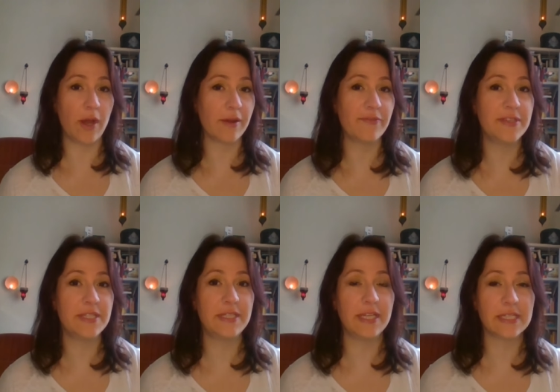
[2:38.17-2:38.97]
are
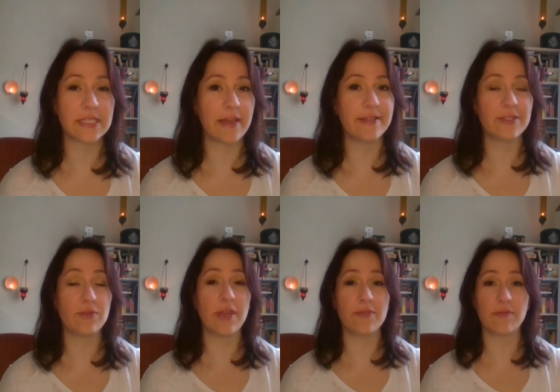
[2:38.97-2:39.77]
visiting sites
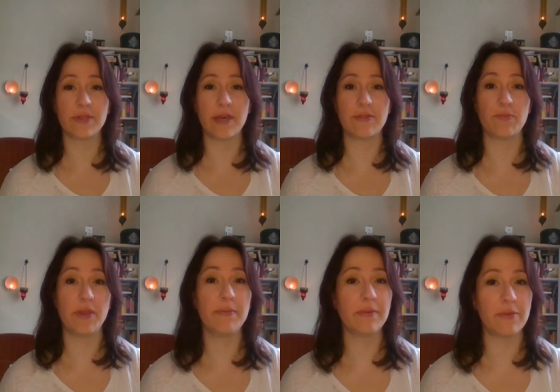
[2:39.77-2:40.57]
together with other
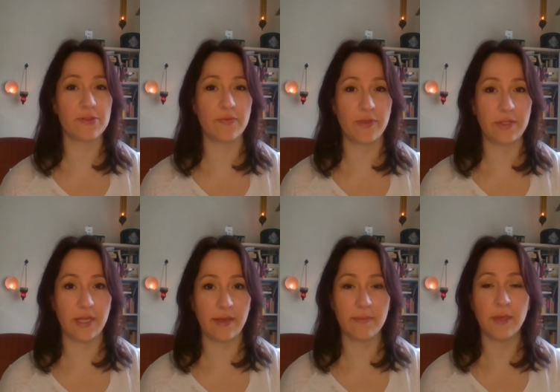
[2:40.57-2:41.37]
people most of the
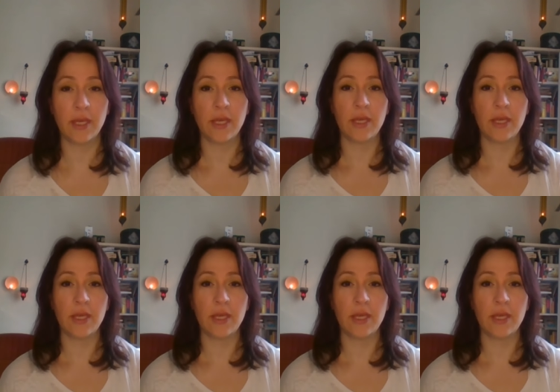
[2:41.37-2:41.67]
time.